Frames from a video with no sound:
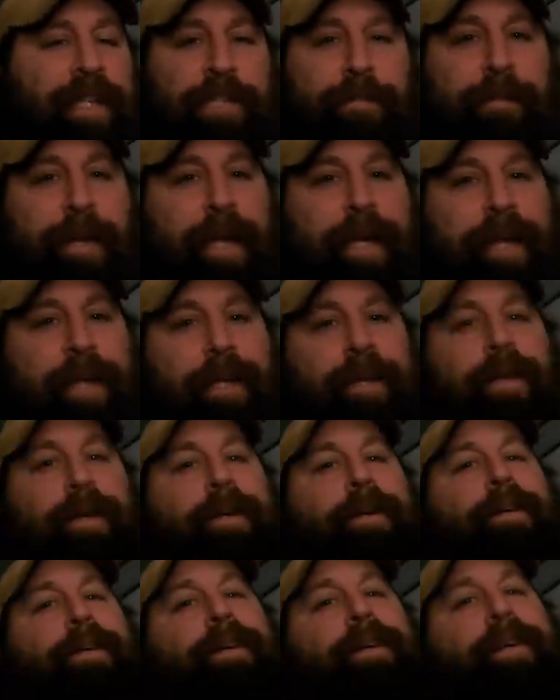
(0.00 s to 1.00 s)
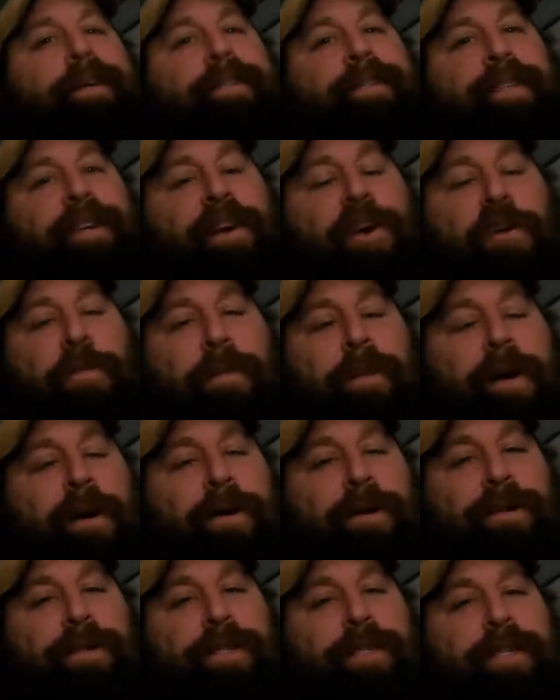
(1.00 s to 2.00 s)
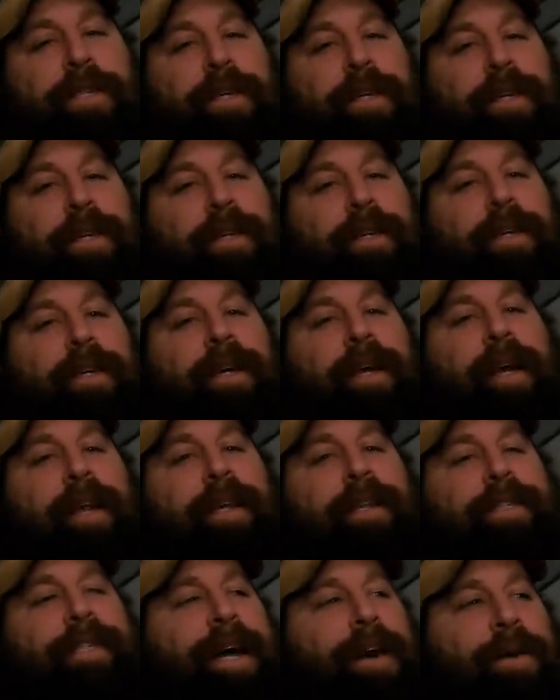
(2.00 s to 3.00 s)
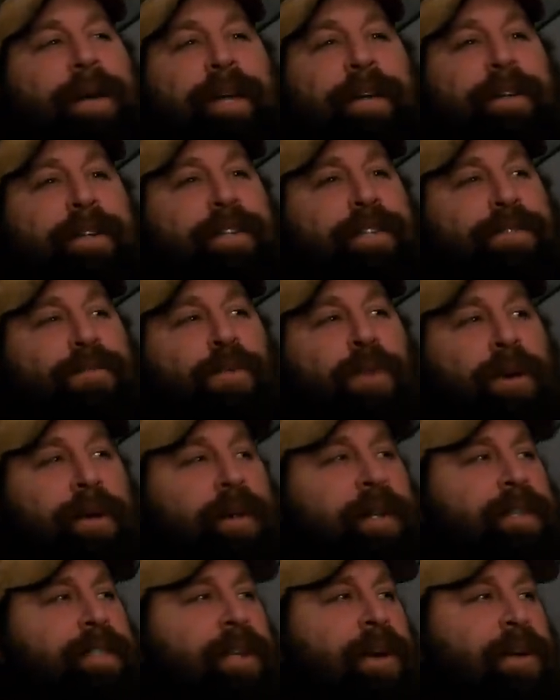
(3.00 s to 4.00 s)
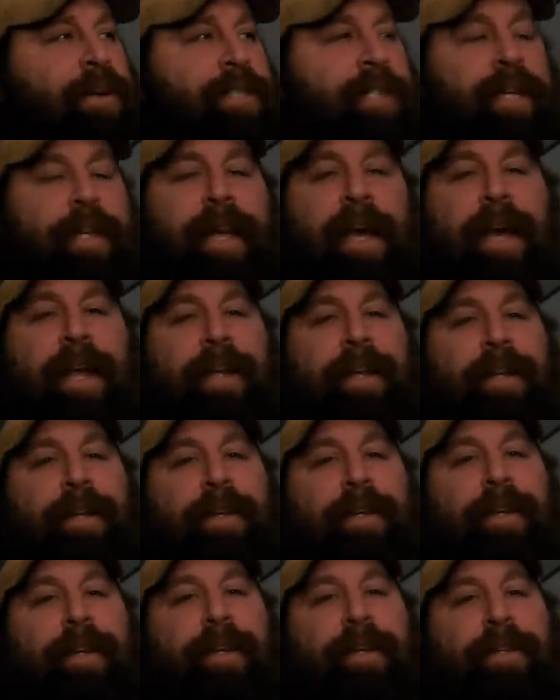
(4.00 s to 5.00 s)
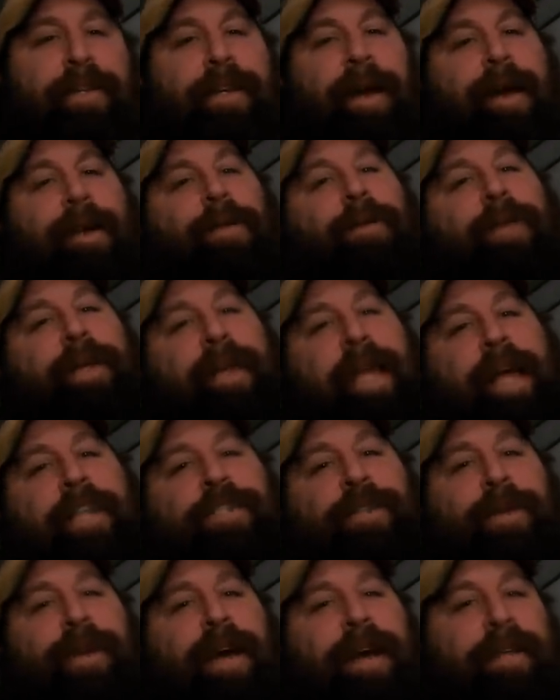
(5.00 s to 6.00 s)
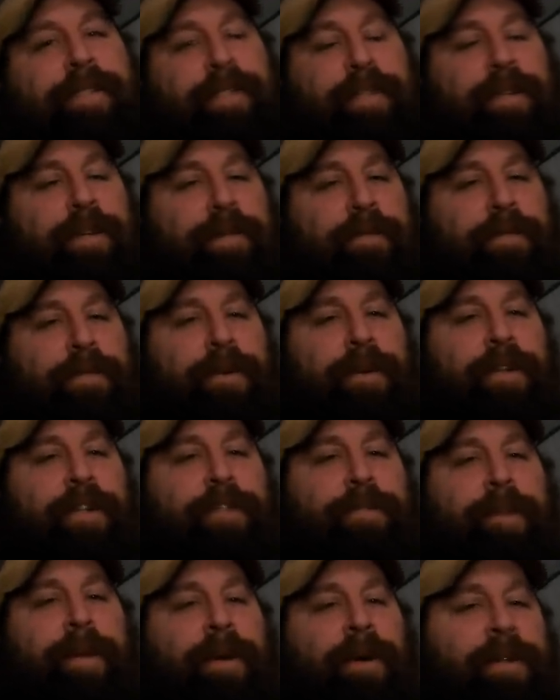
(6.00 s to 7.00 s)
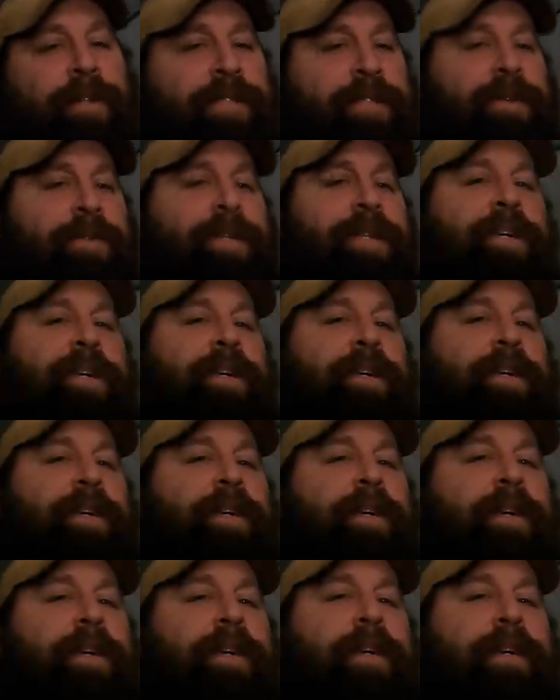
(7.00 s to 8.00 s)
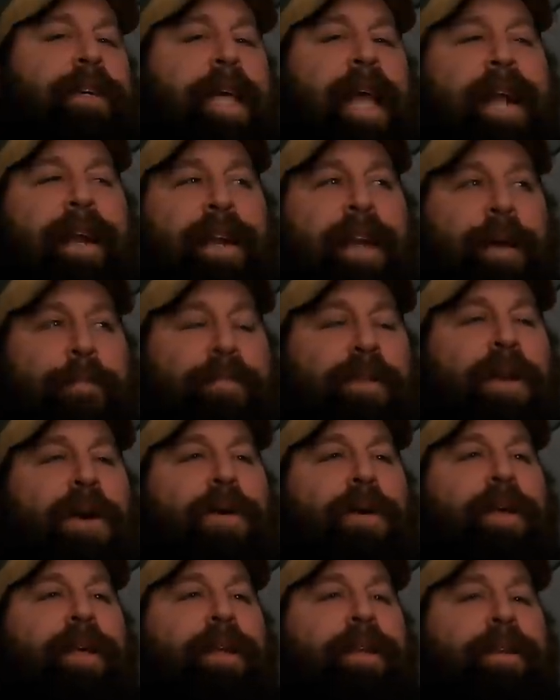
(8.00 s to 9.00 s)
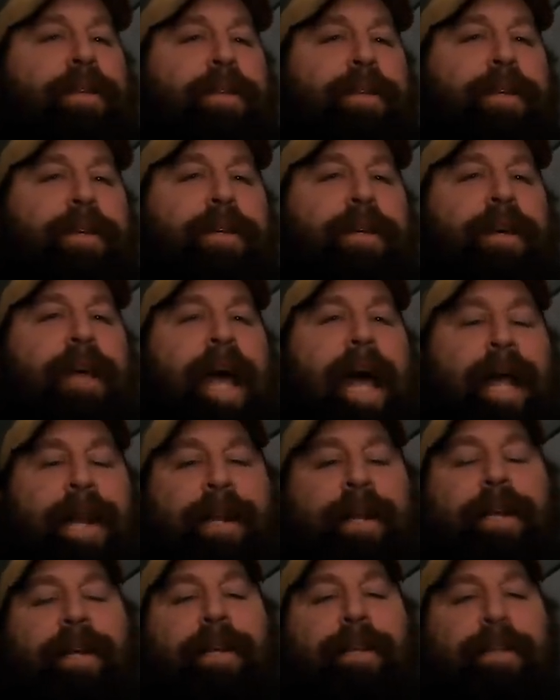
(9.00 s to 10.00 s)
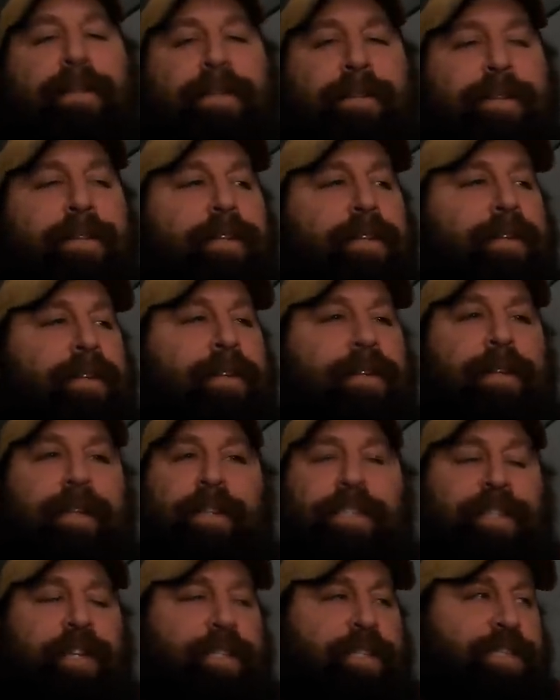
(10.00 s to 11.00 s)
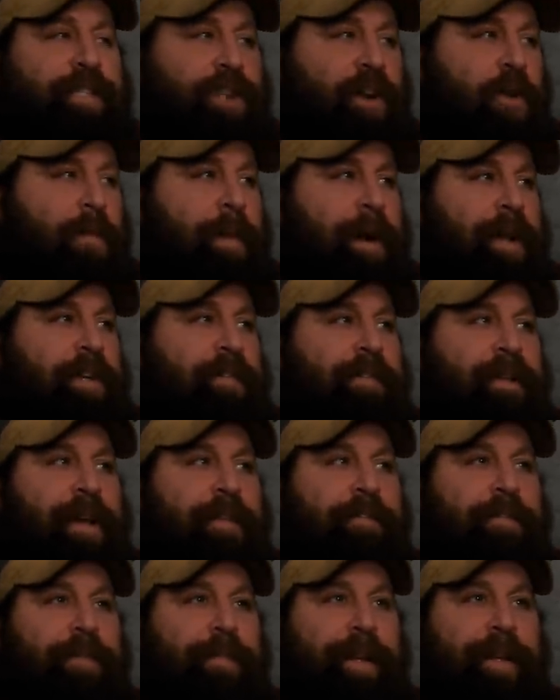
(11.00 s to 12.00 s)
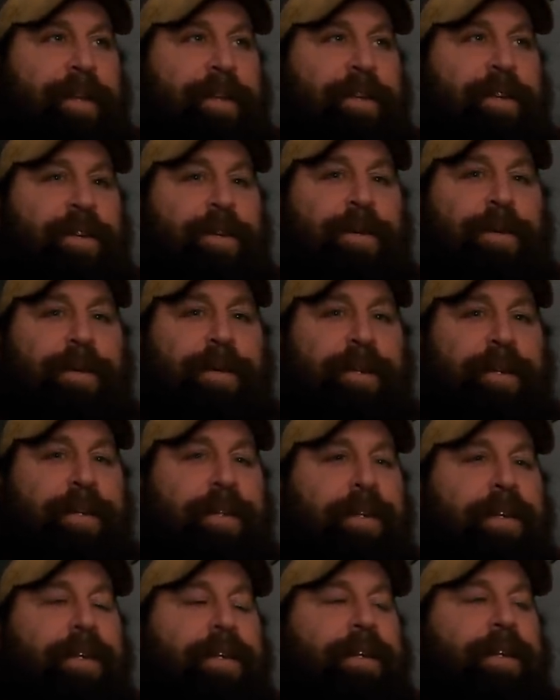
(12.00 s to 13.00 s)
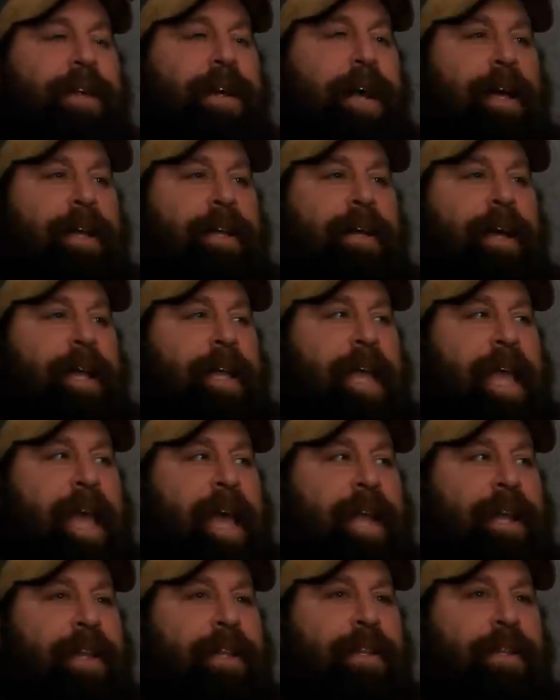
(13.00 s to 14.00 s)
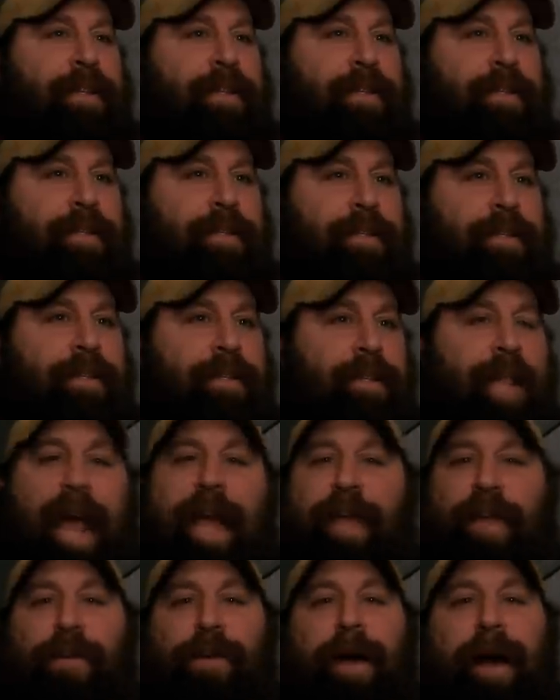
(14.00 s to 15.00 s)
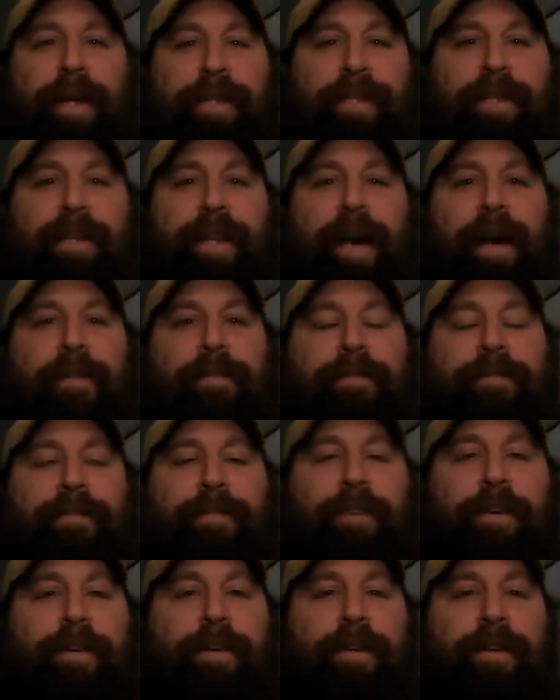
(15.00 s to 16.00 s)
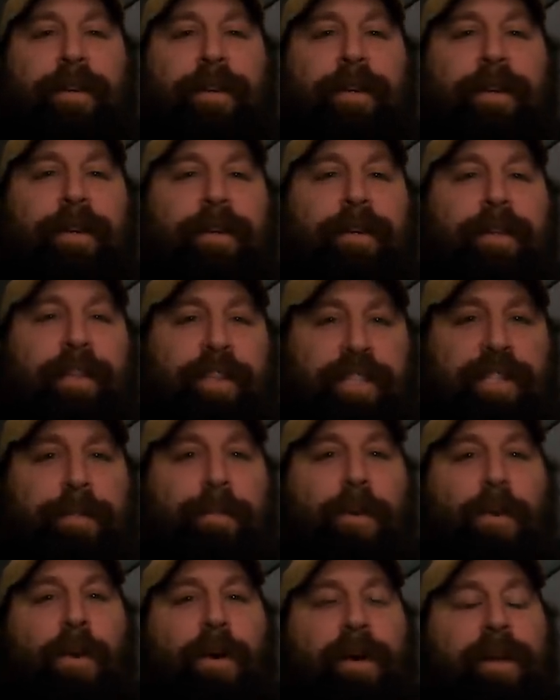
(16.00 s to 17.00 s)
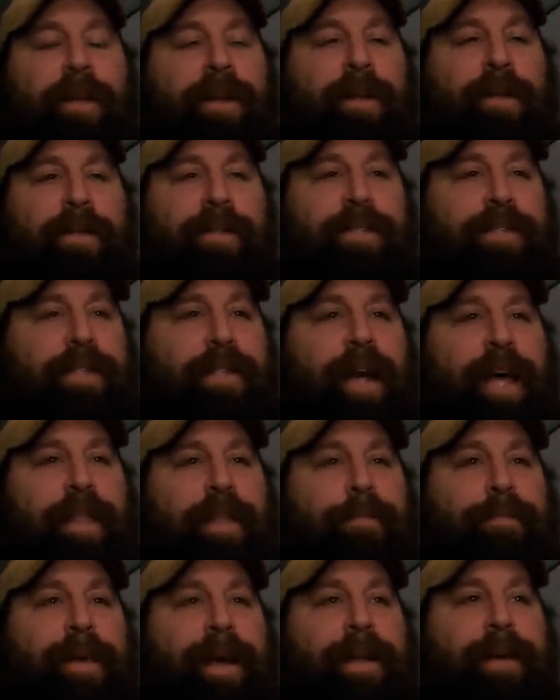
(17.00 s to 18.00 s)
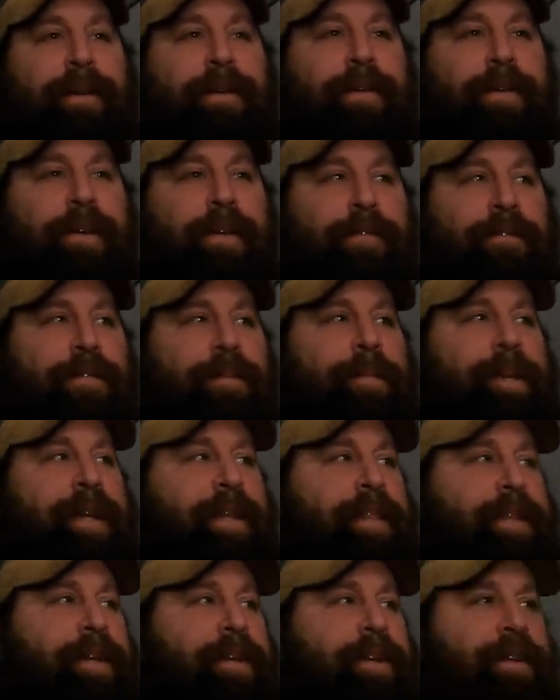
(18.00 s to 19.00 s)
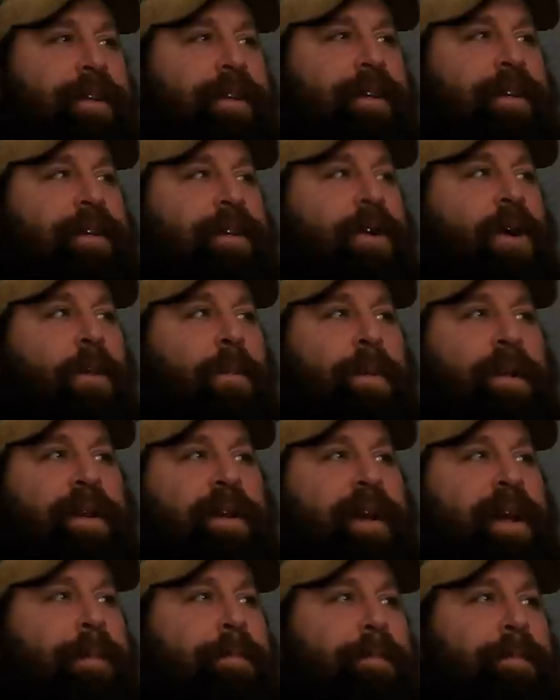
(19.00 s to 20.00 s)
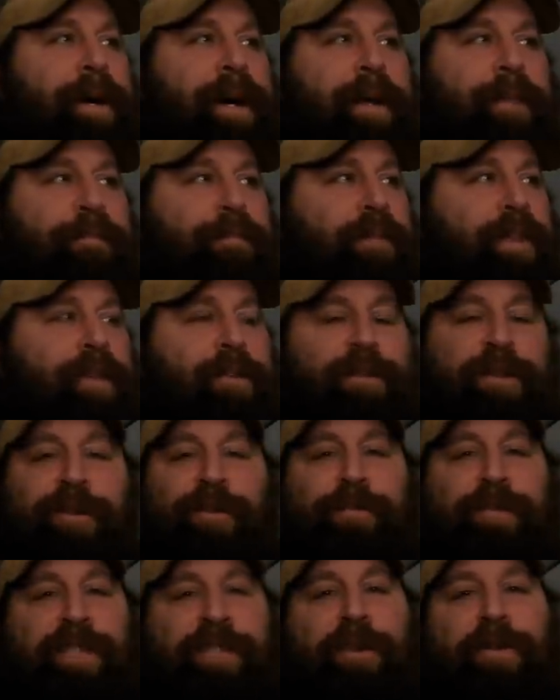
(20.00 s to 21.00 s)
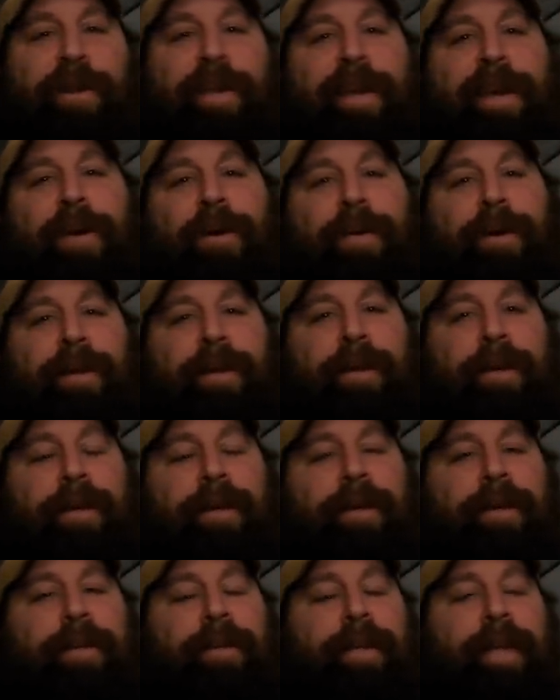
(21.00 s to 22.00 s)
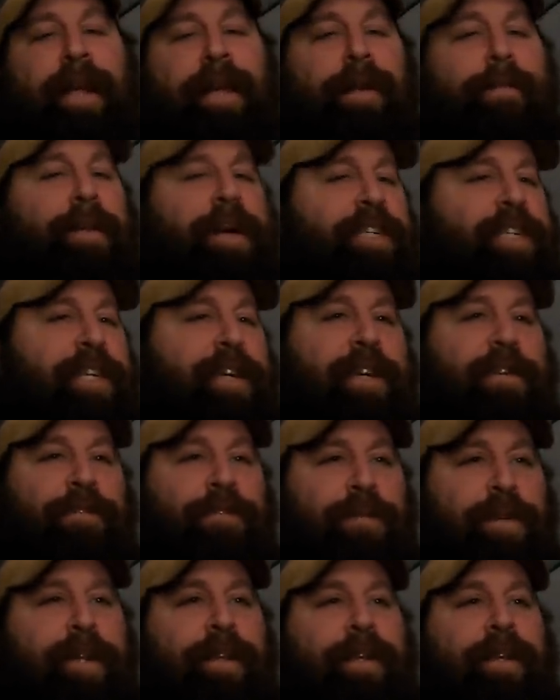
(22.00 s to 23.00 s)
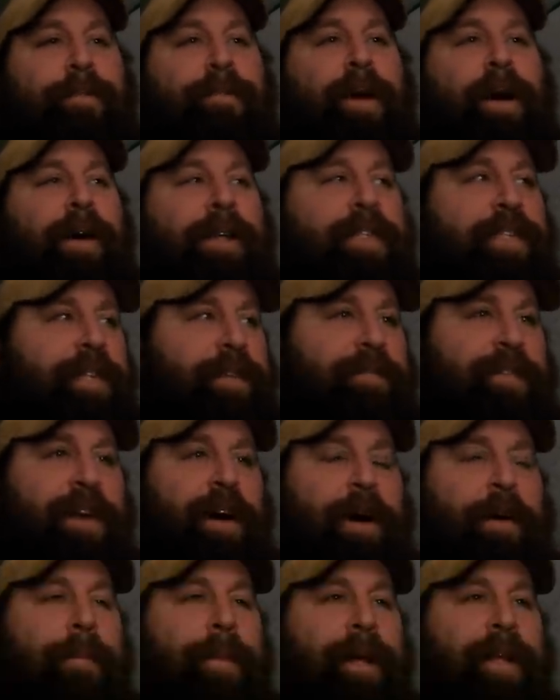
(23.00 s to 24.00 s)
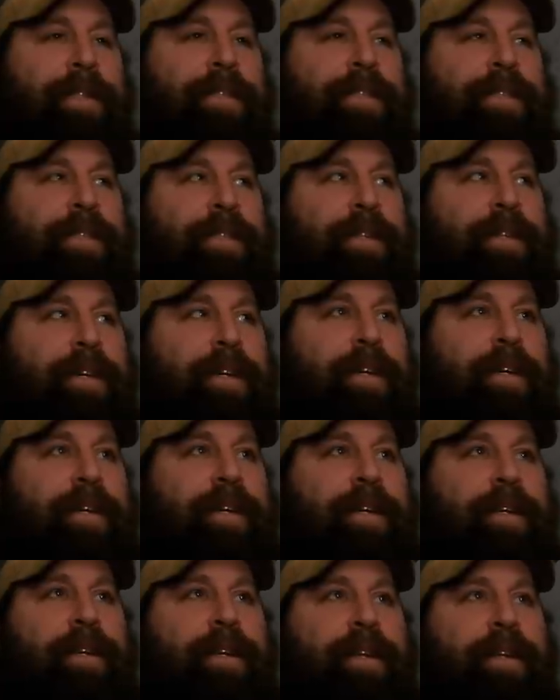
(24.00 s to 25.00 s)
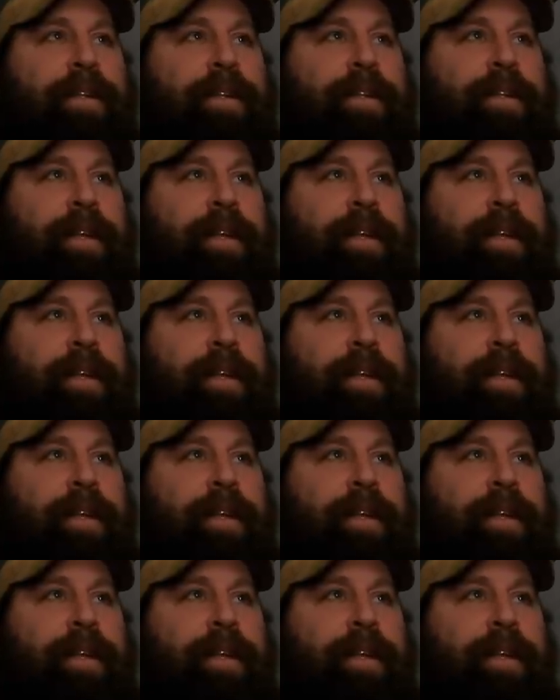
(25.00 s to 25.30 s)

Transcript: It's me, it's the GoPros, and it's out here just working as hard as I can to not only get you guys the good footage, but also to get it uploaded and edit it. And it's just so much fun for me to do, and I, I can't thank you guys enough for the support. You know, there's nothing better for me than opening up my YouTube studio and getting a bunch of really positive comments and and